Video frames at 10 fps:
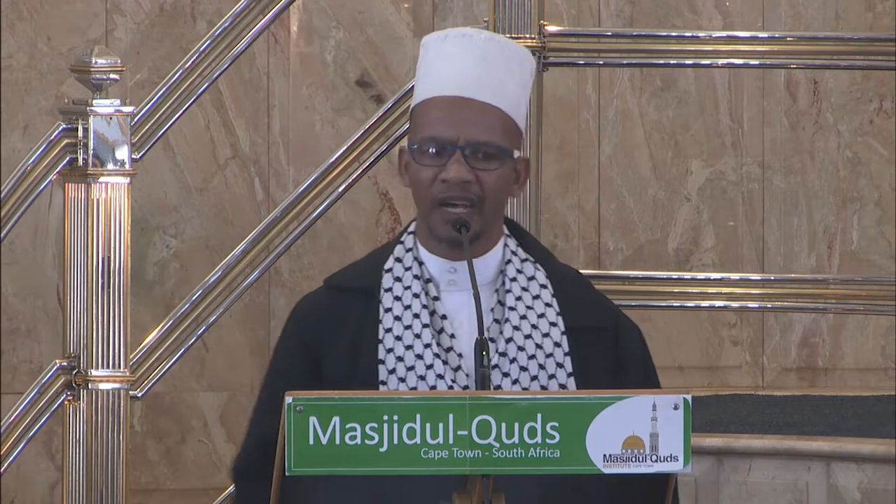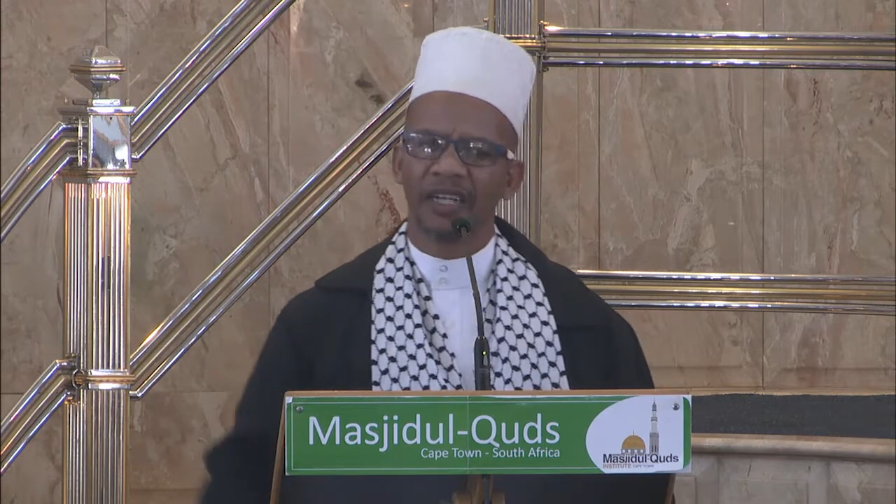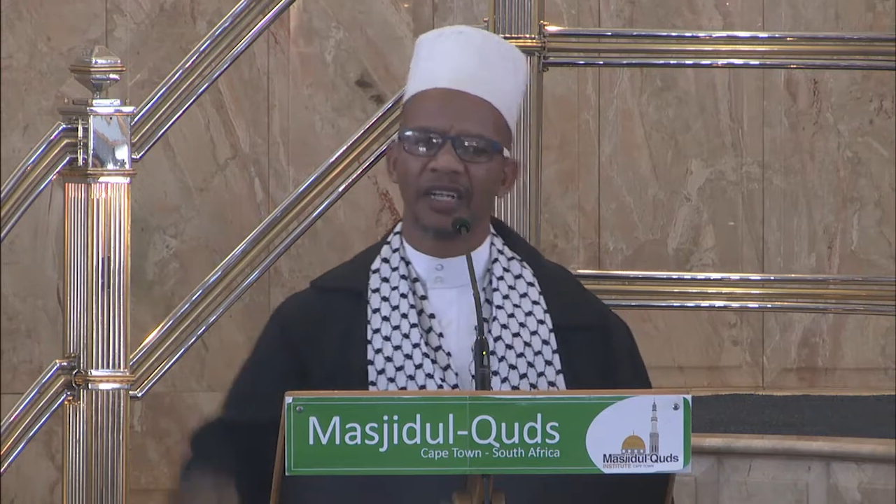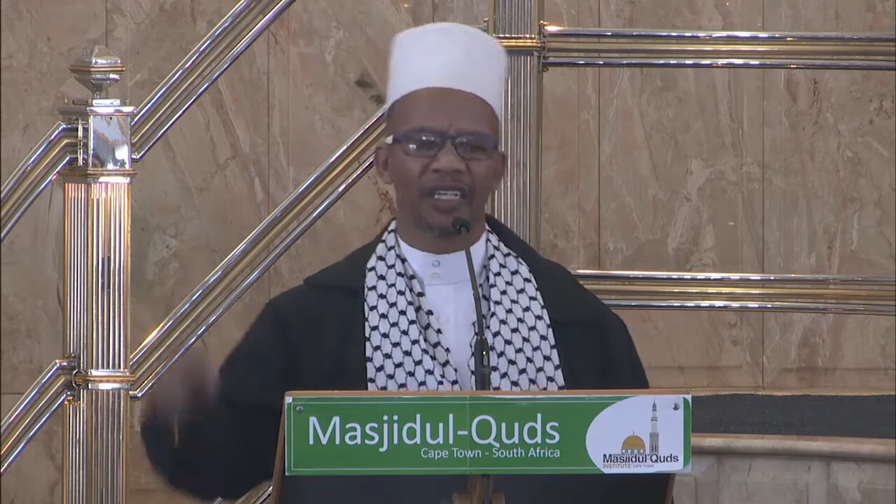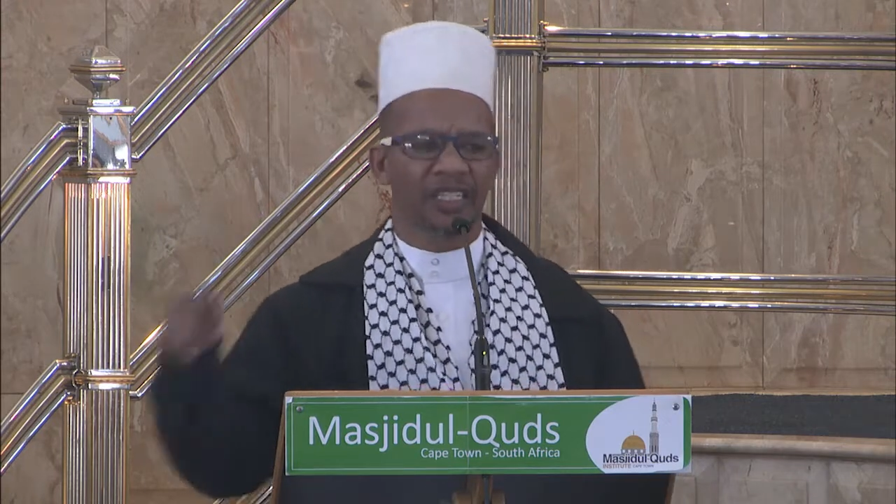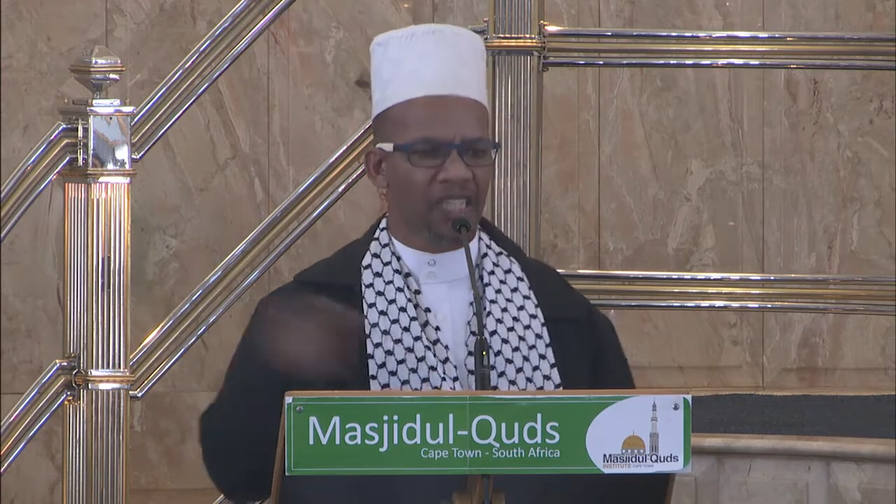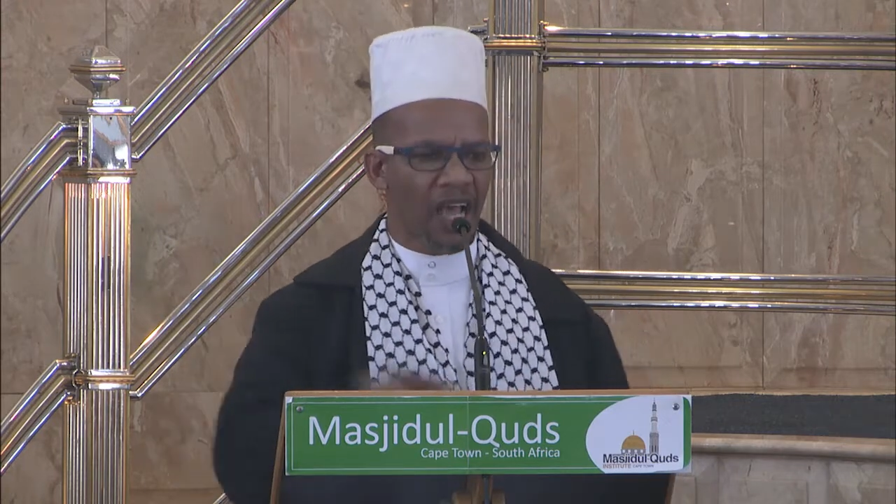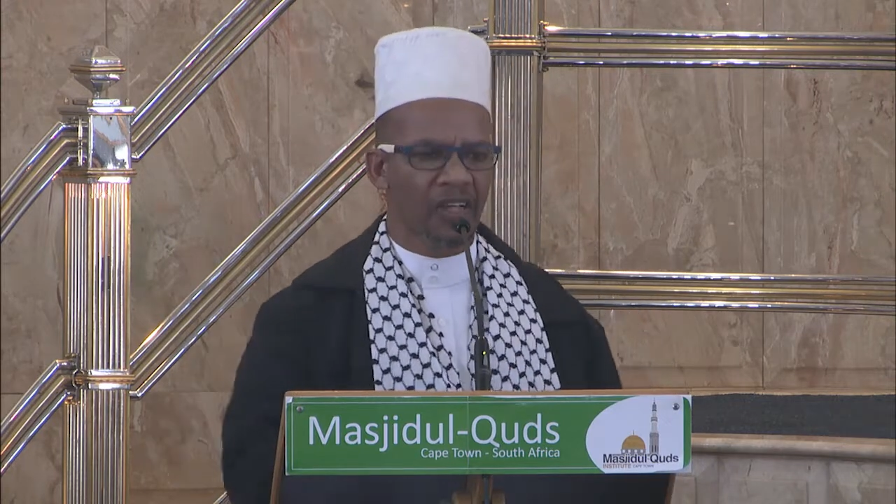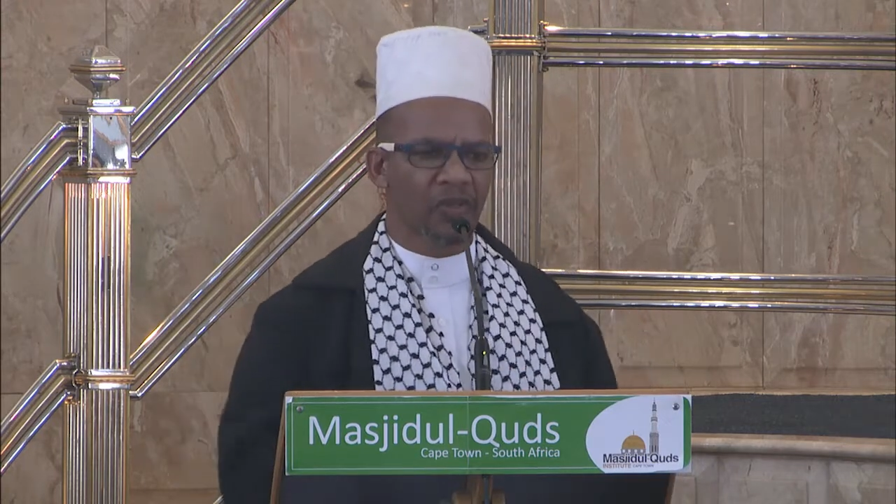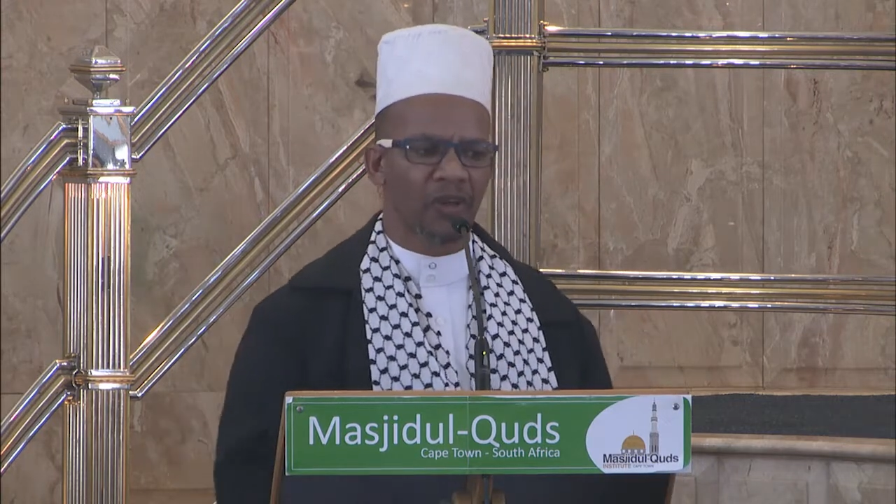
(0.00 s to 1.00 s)
Another
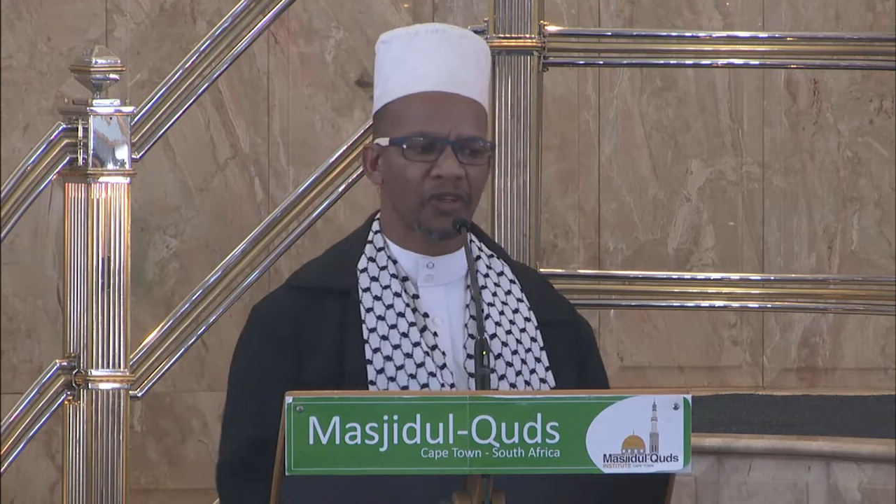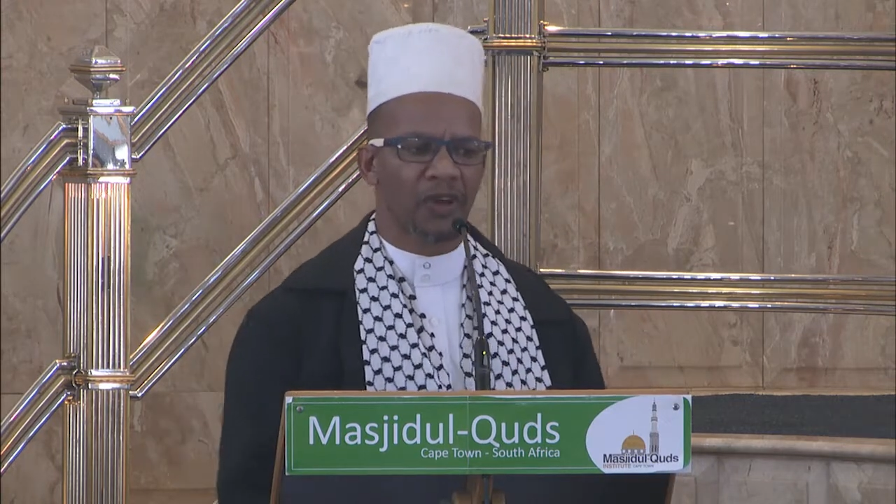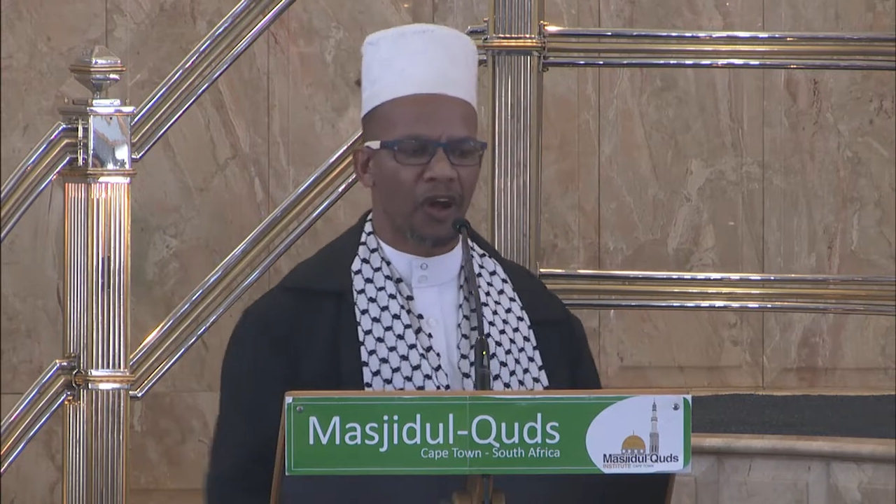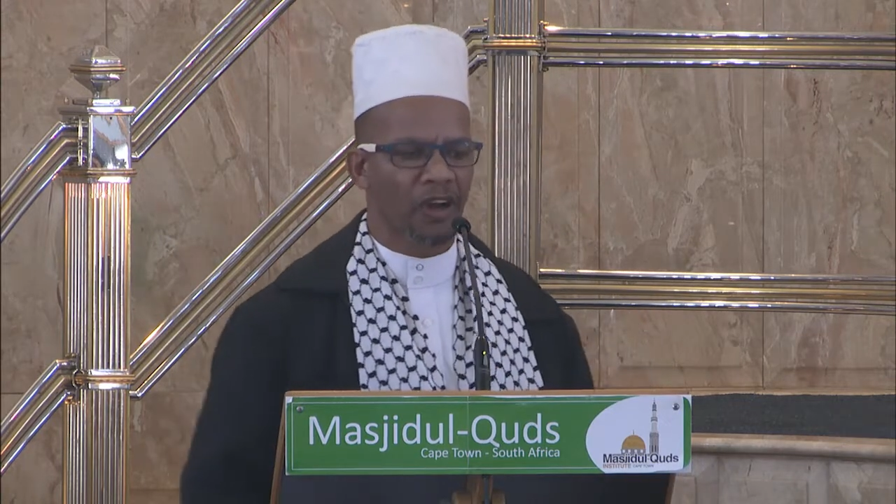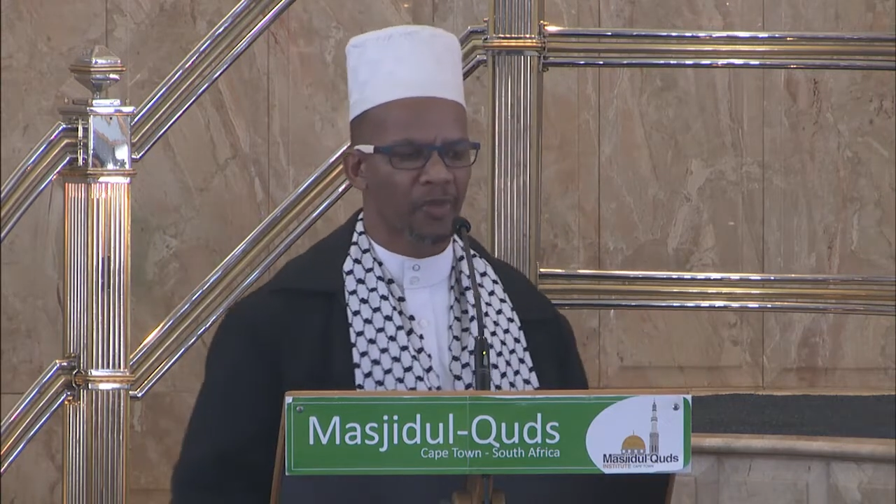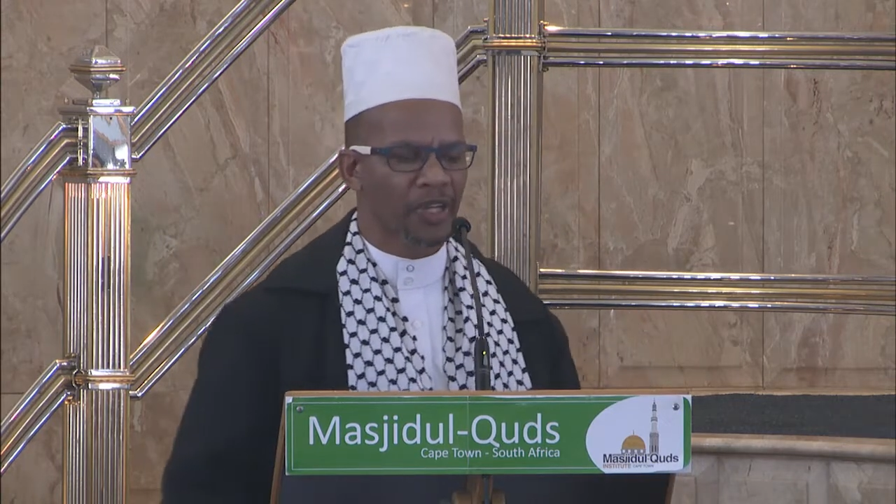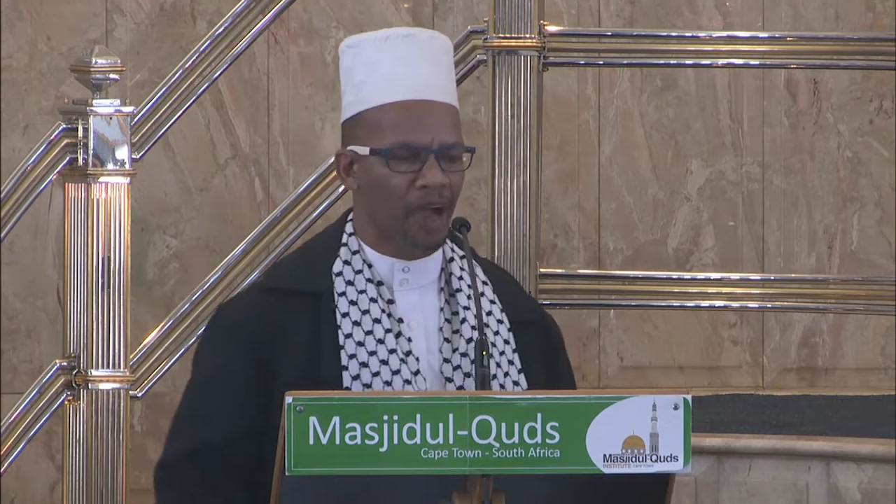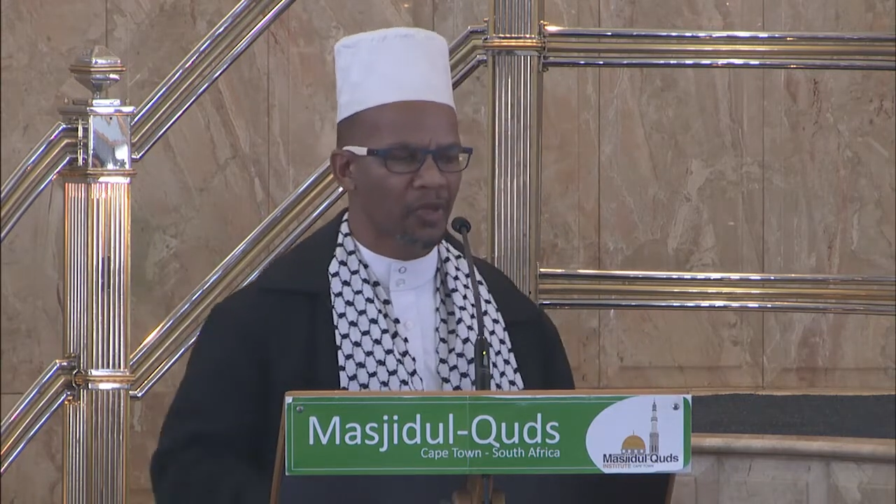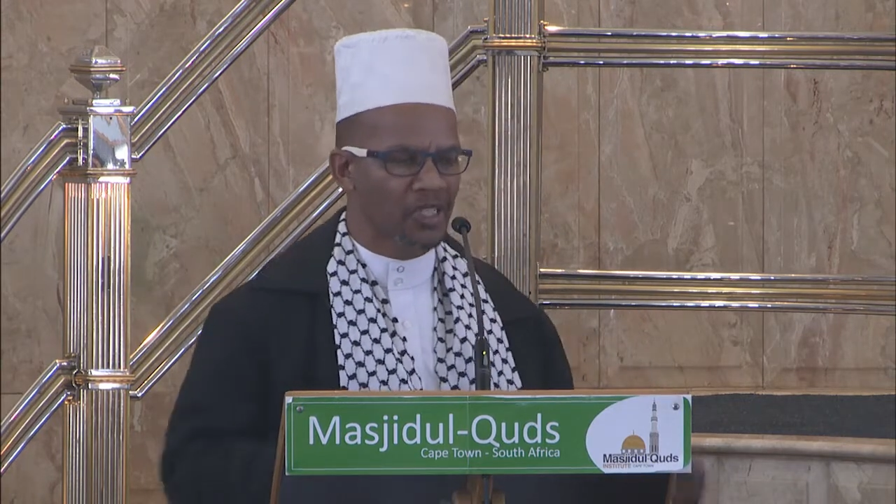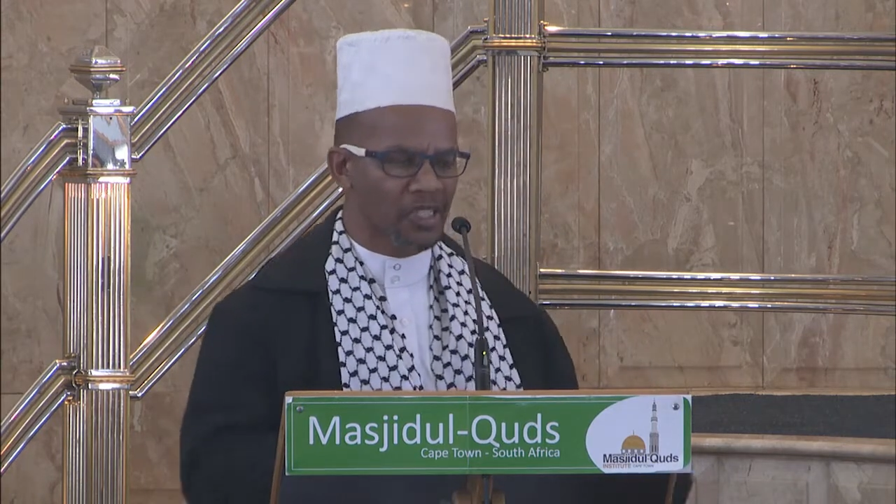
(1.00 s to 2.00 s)
child who can no longer
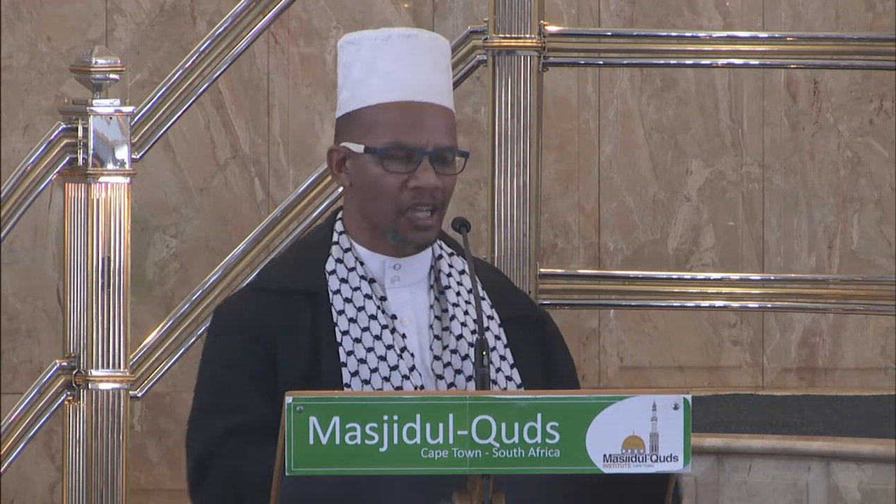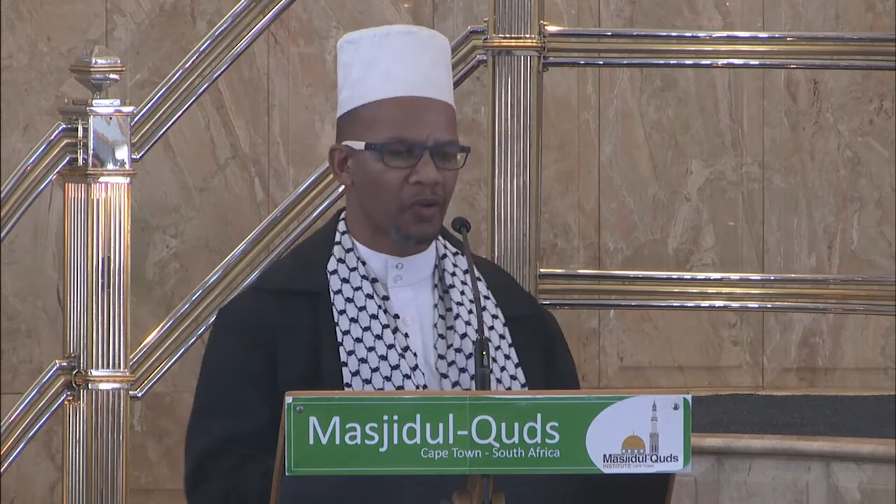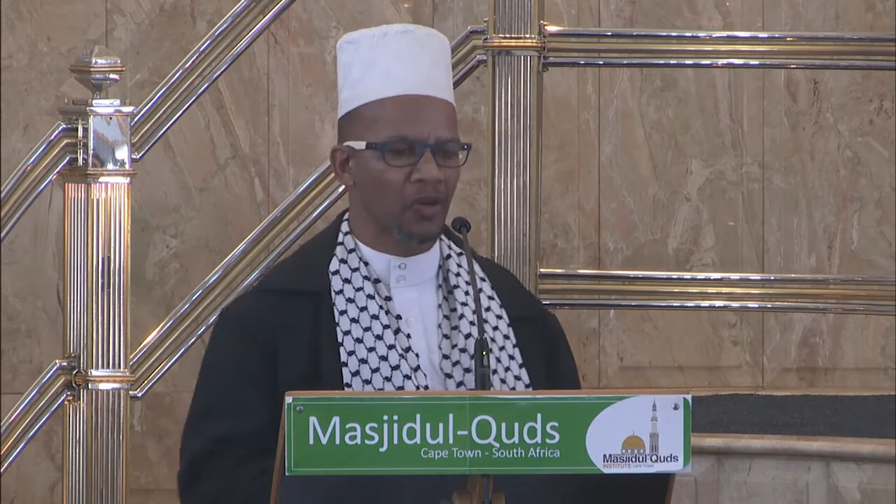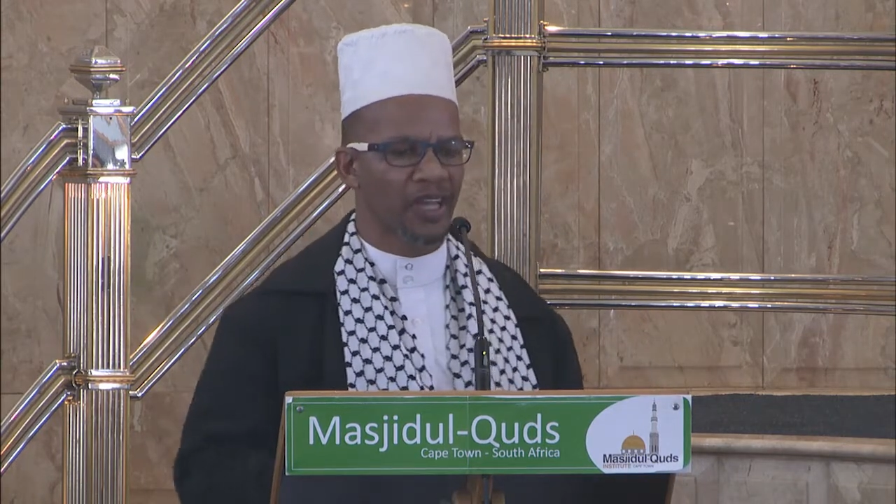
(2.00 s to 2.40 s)
become a Sehu,